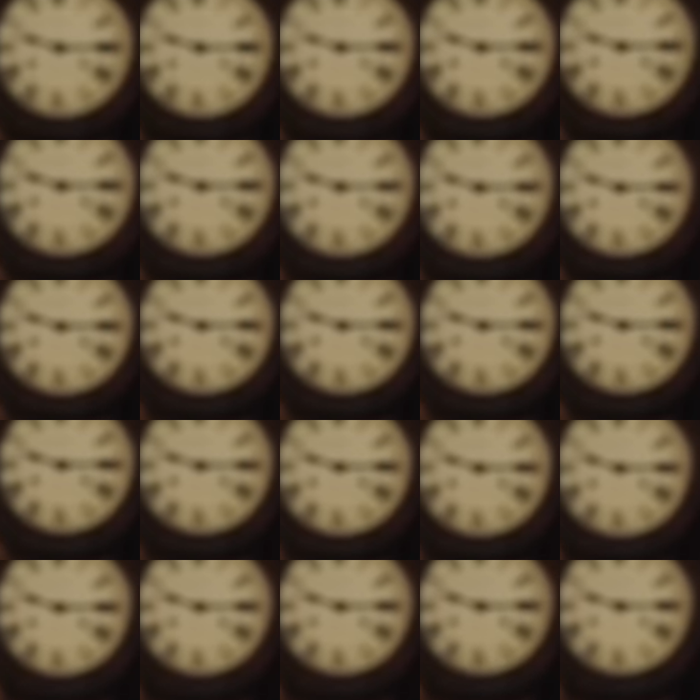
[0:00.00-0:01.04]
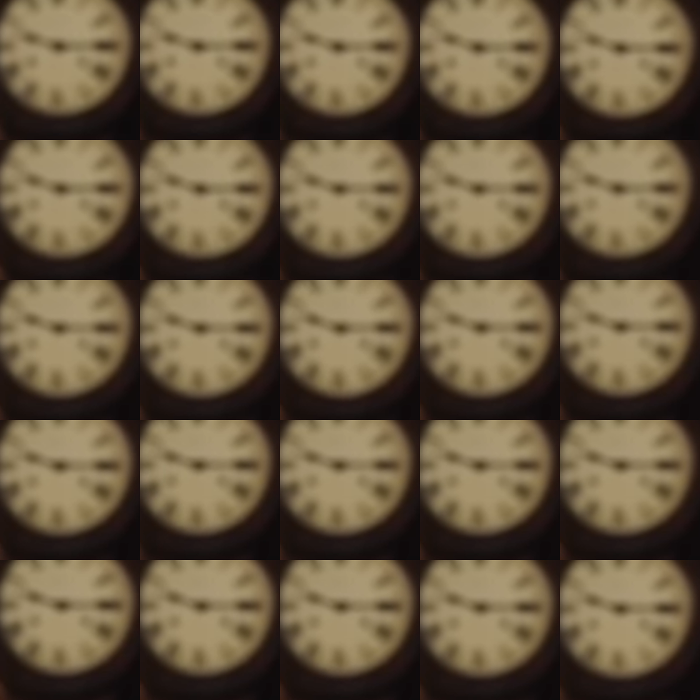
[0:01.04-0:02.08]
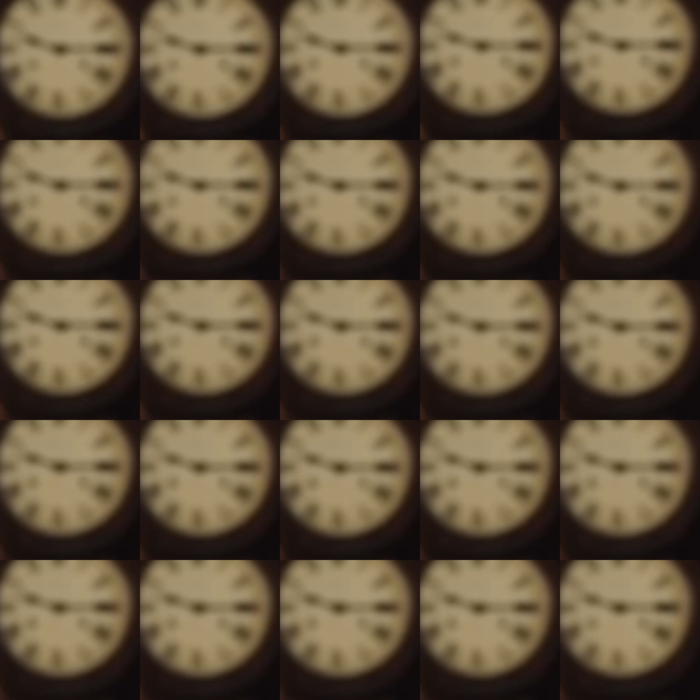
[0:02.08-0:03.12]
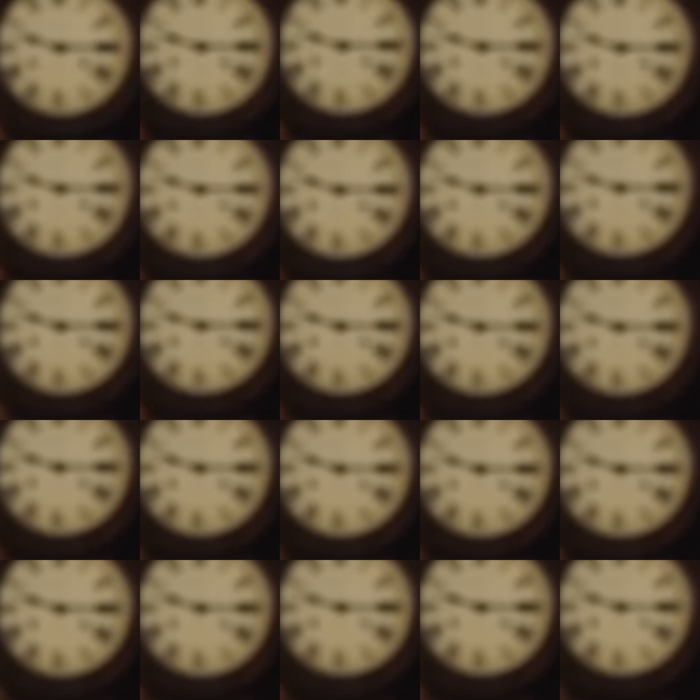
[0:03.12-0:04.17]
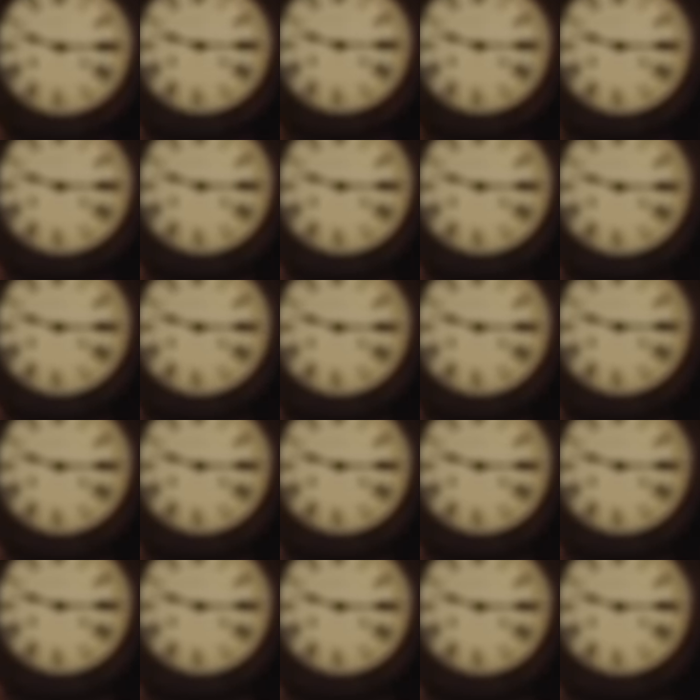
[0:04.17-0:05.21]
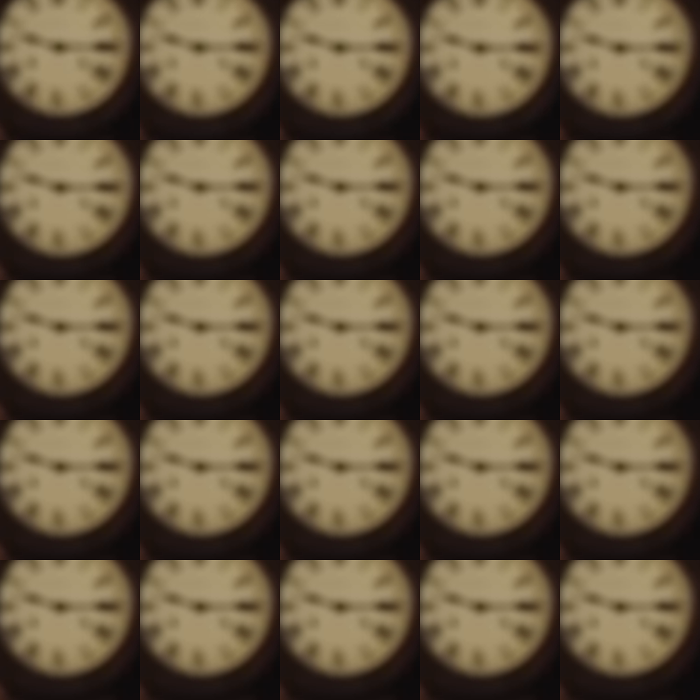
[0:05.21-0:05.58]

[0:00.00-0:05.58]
[no speech]